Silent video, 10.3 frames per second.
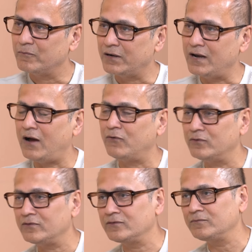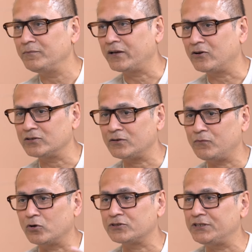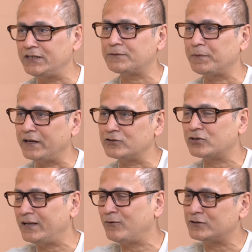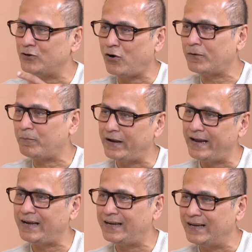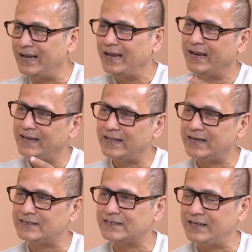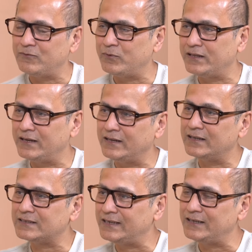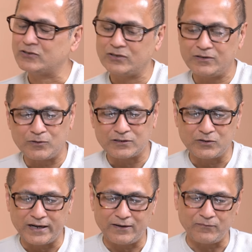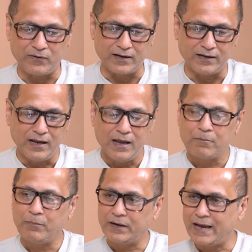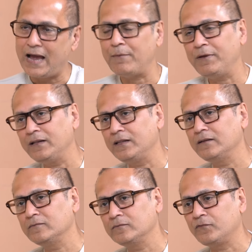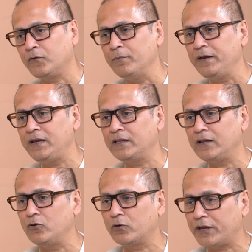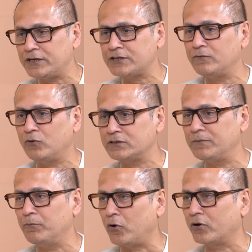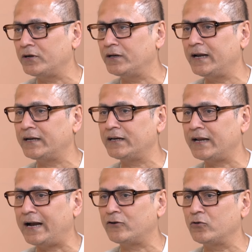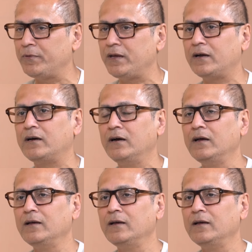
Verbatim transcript: But now because of what she is speaking, so there was a lot played in that scene, within the scene. So it was great fun. But yeah, I mean, for me, the location was important, that it had to be a,